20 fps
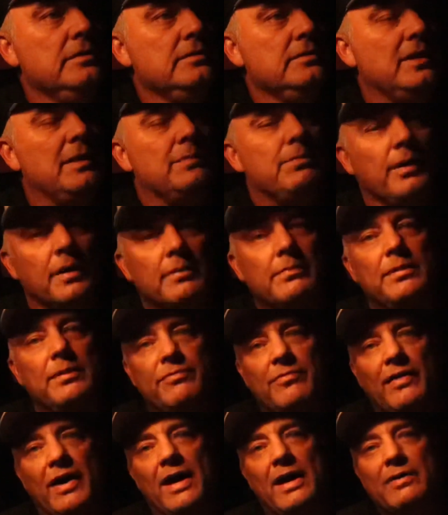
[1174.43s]
They'd probably be
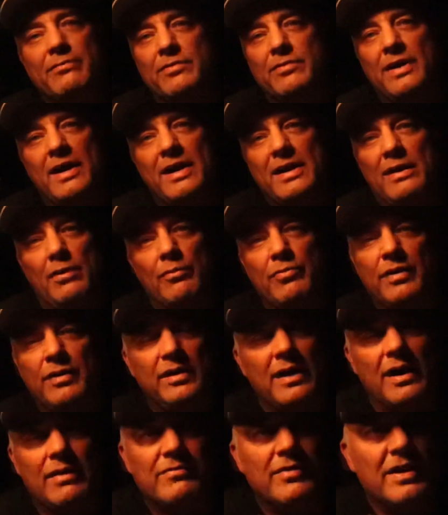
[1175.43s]
fine for that. They're
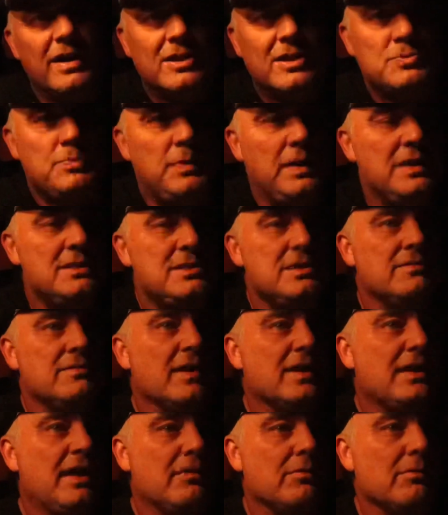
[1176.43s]
not very expensive. I
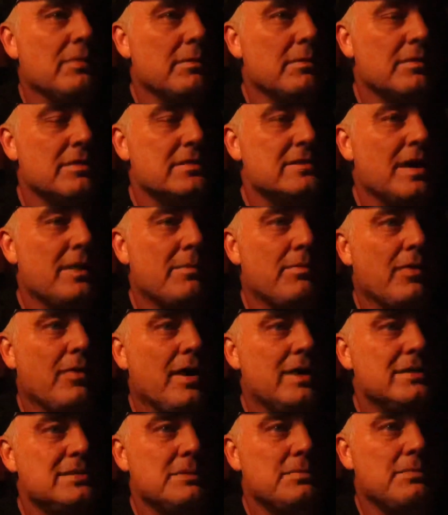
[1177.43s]
can't remember the exact
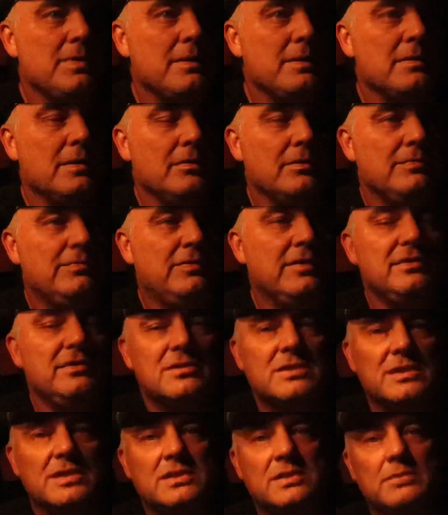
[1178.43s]
price. They're probably only 50,
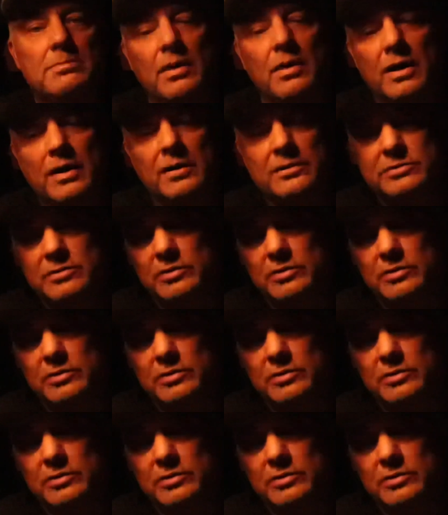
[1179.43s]
60 bucks.